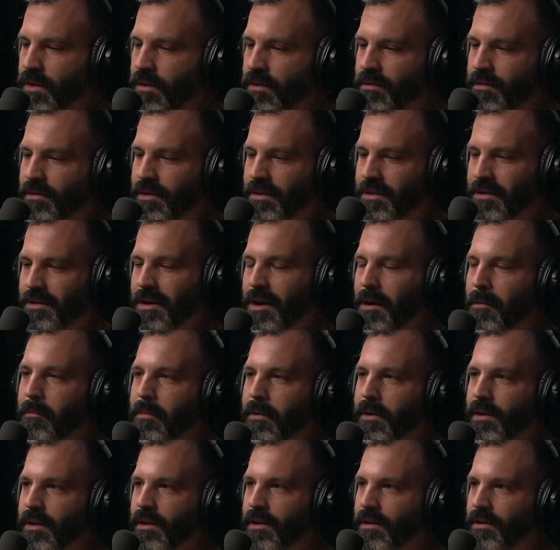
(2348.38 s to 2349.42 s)
this
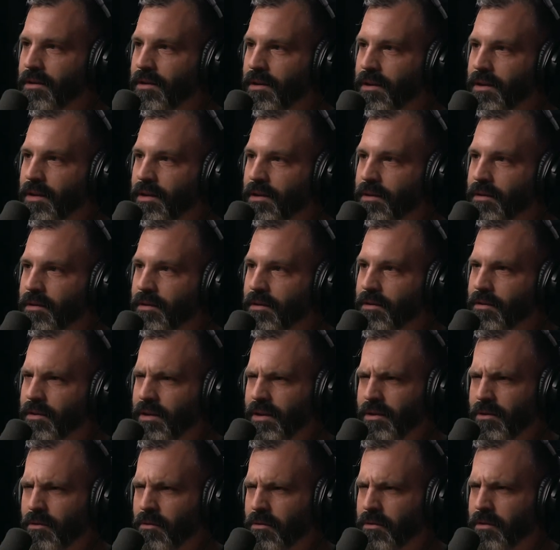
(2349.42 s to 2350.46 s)
company in are
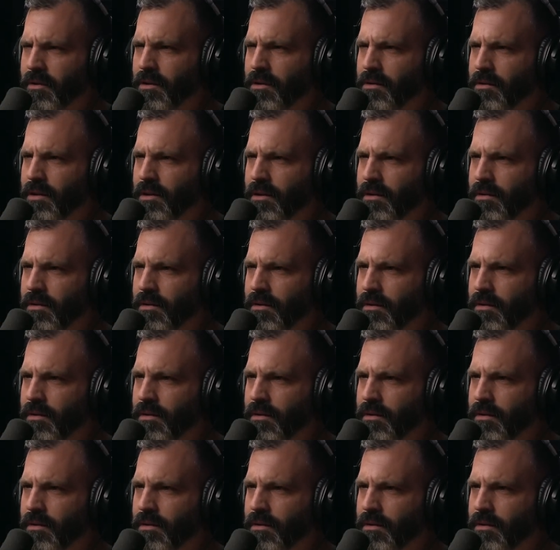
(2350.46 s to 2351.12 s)
they in North Dakota?